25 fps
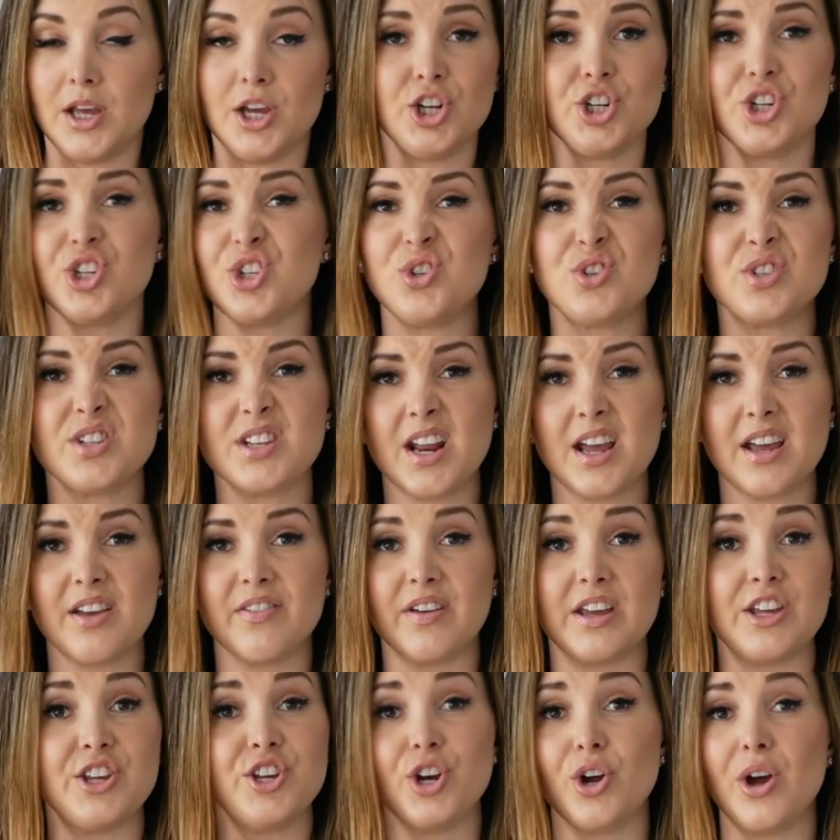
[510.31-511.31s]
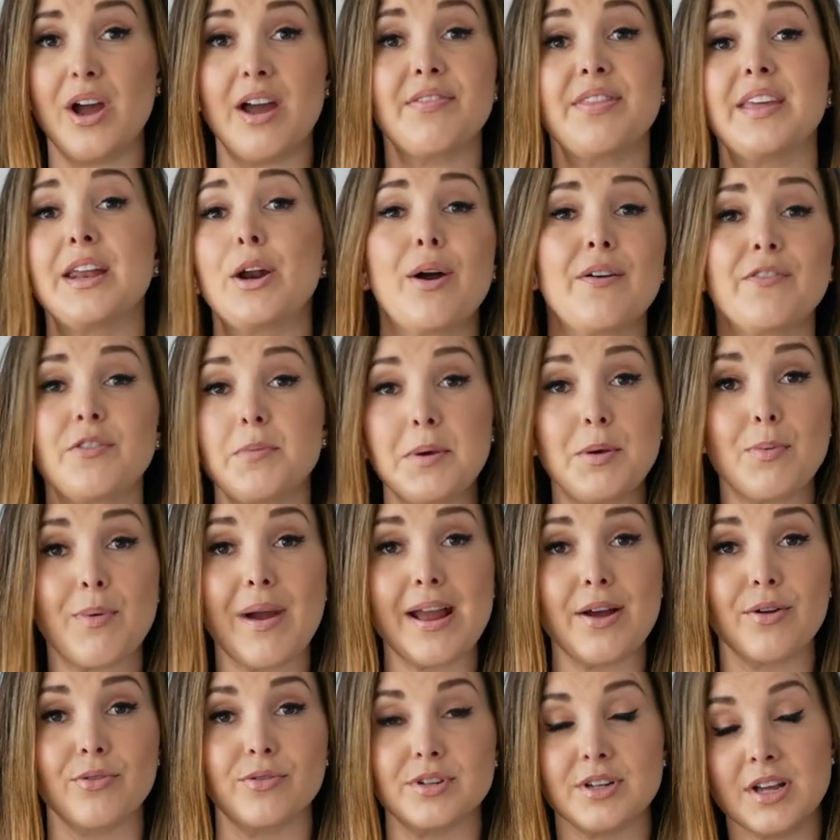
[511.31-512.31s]
just use a knife and they don't have to be
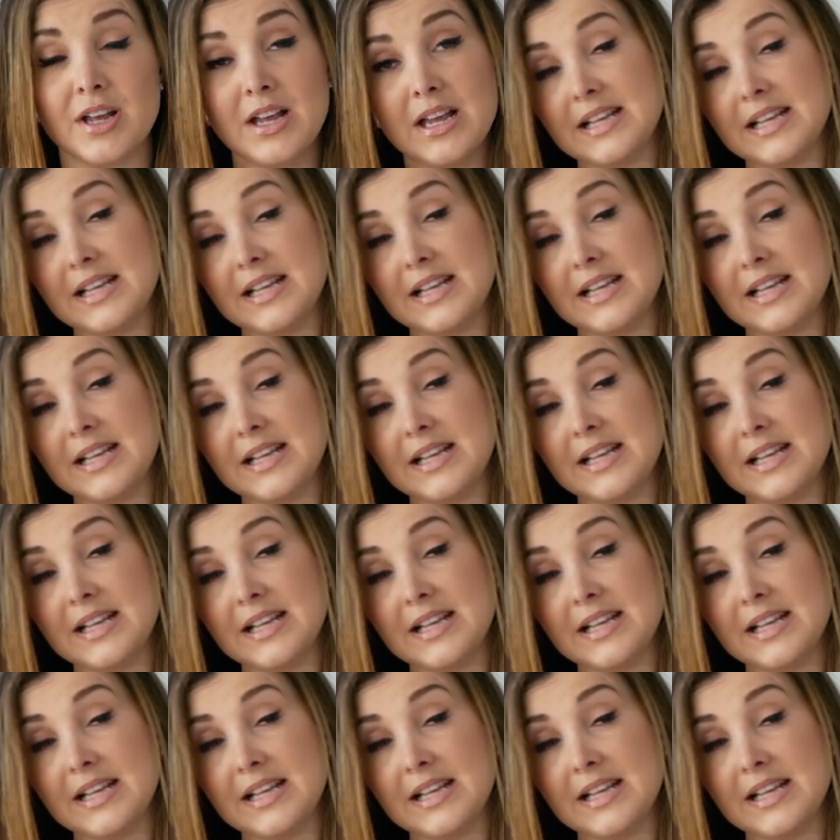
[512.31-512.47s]
round.